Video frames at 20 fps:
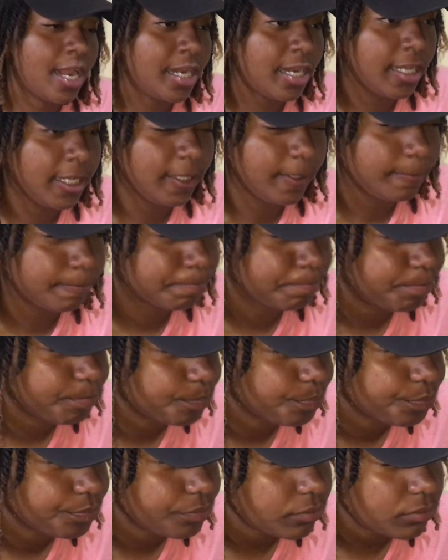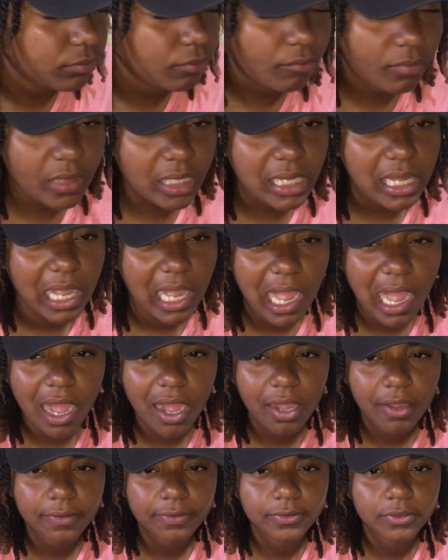And like,
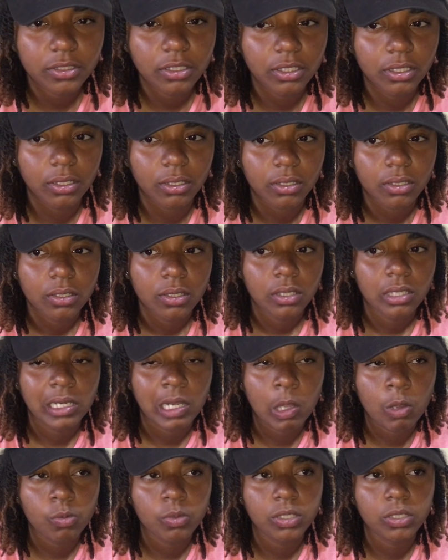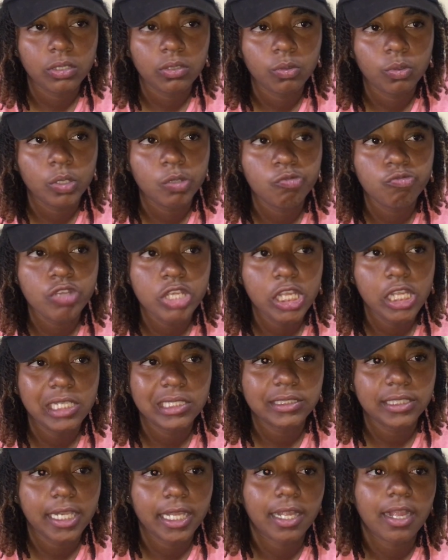after, like, we
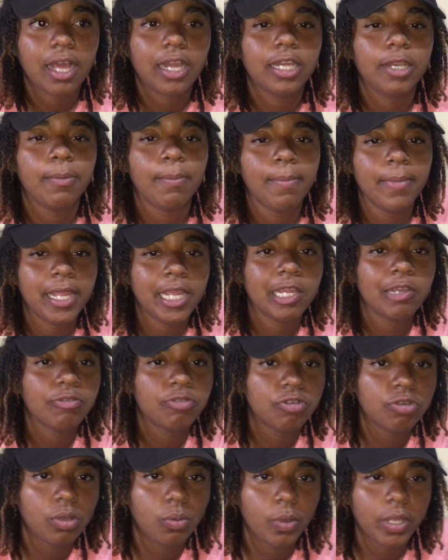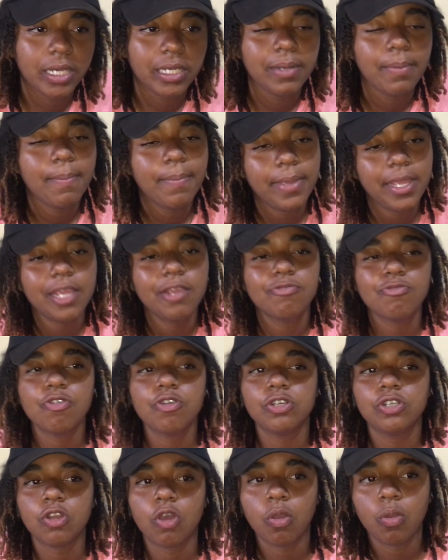reached, like, on the main road, well, the main
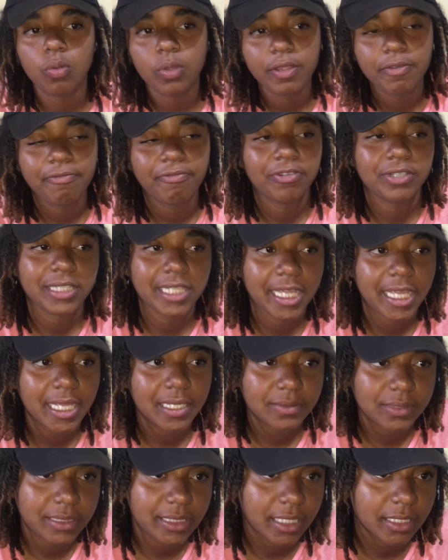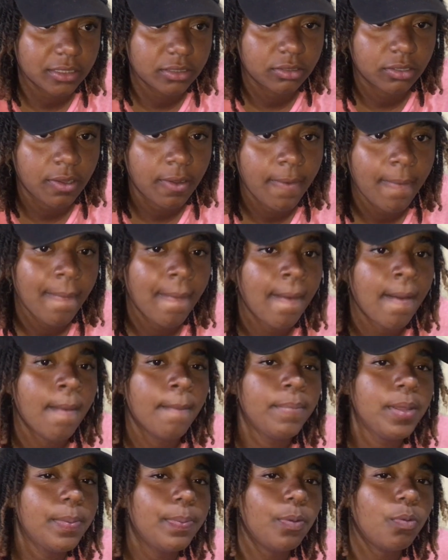road now in front of KFC, and so
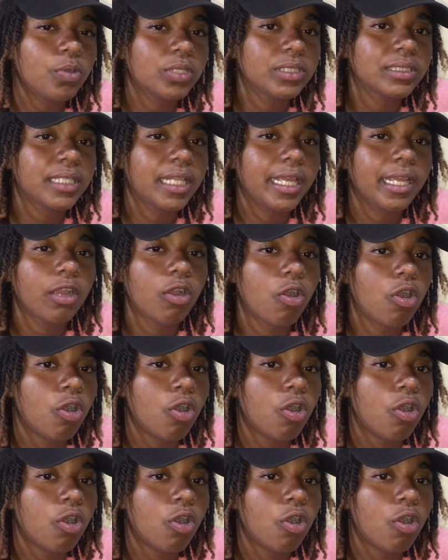people was like,